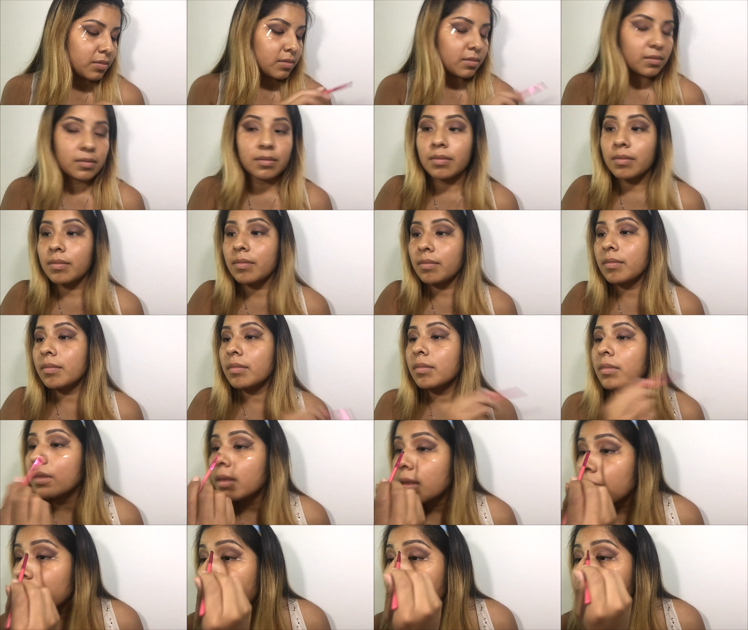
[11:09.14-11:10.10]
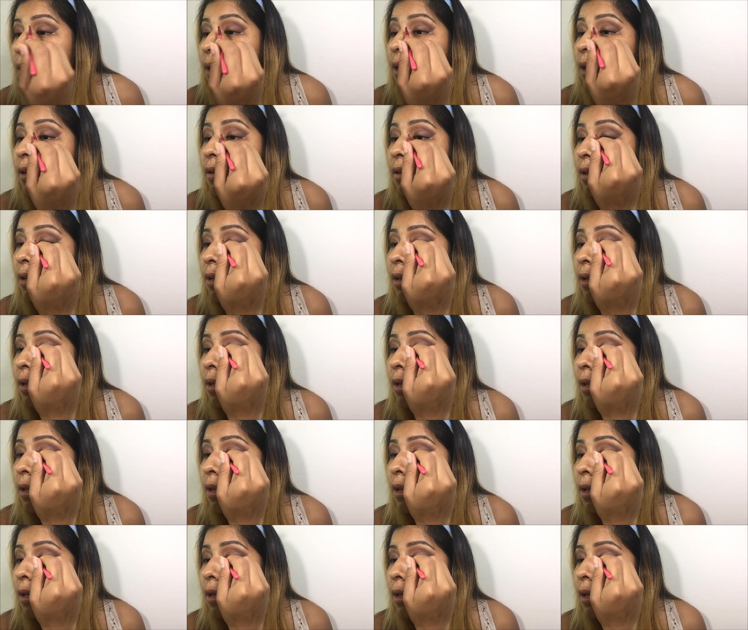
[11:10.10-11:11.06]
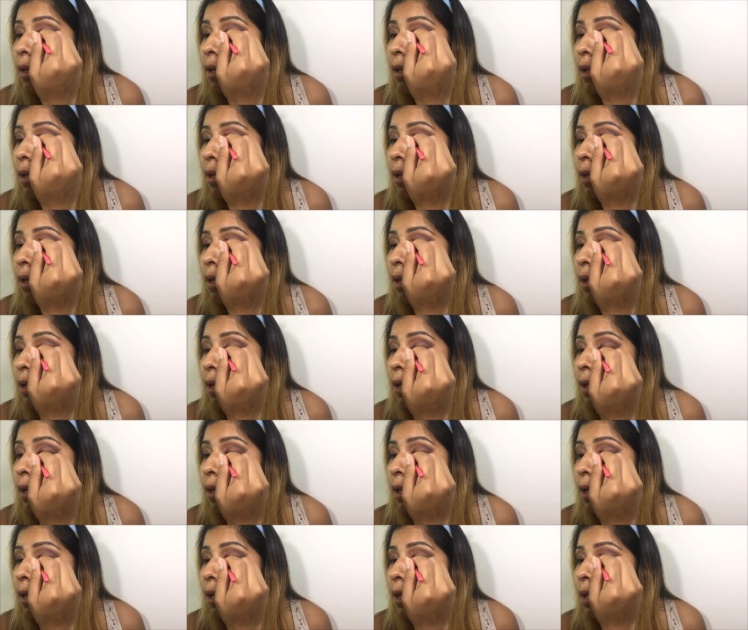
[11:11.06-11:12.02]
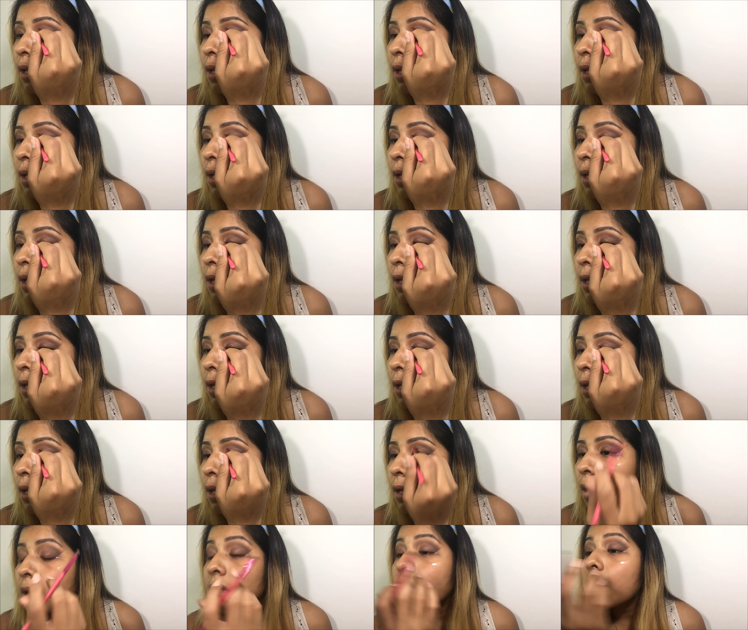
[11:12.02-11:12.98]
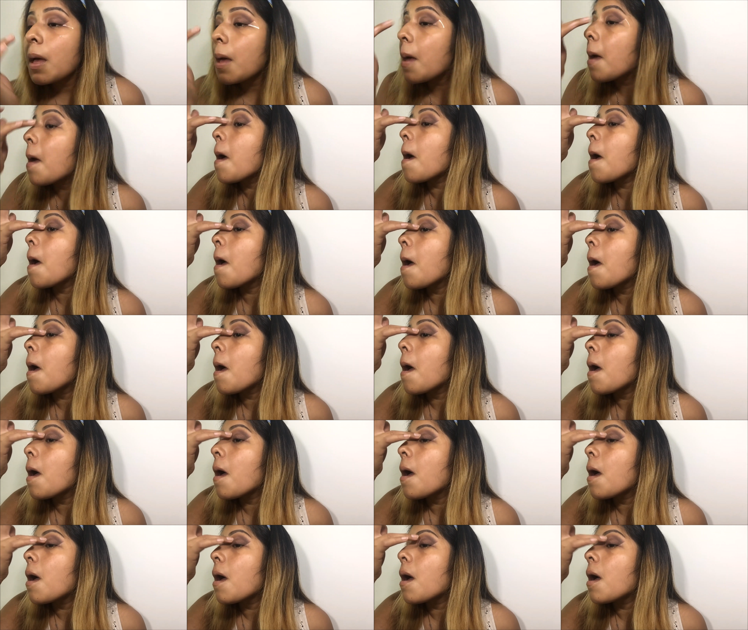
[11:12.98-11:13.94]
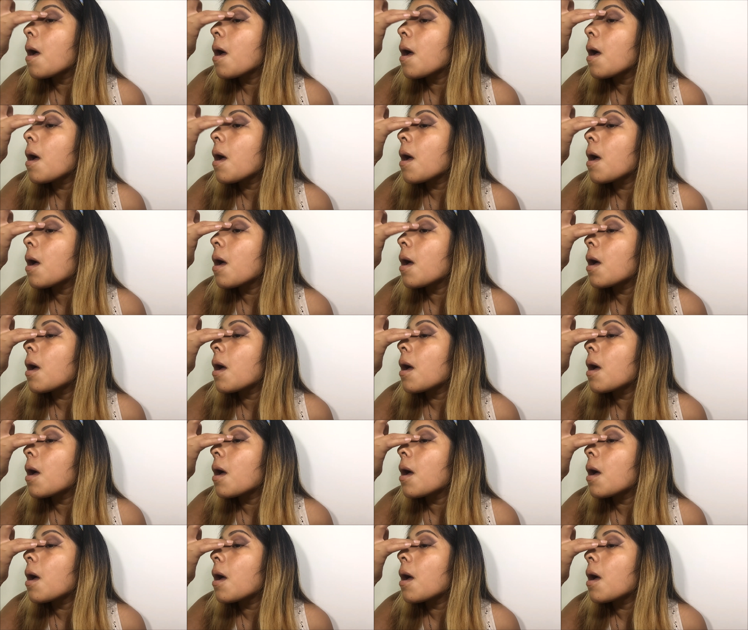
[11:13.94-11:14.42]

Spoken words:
(no one is talking)